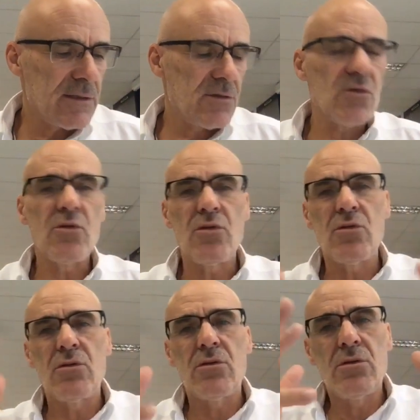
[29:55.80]

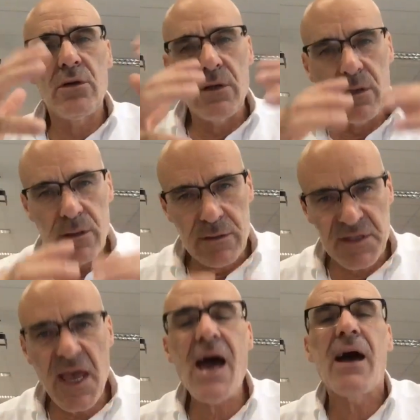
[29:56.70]
to
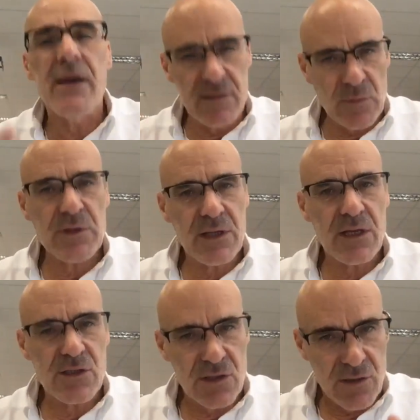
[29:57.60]
their
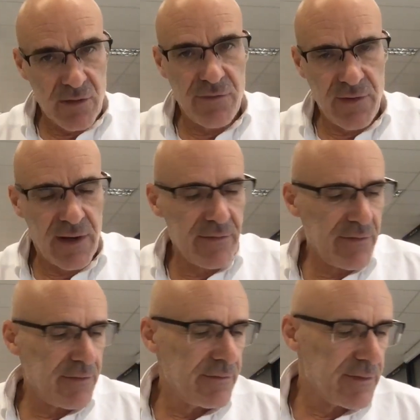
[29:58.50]
interpretation of life.
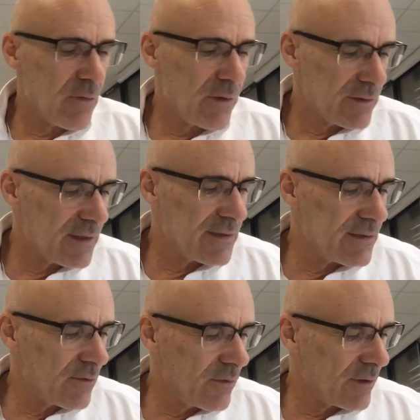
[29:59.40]
They want
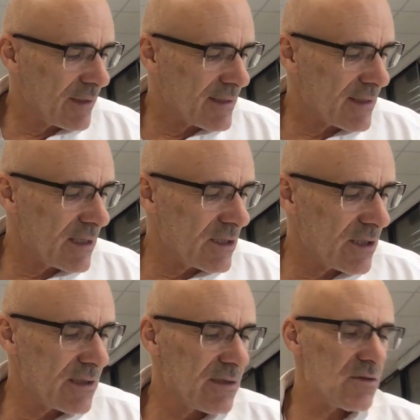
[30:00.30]
this
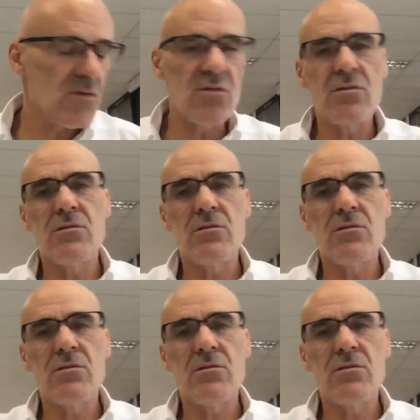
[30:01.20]
organization to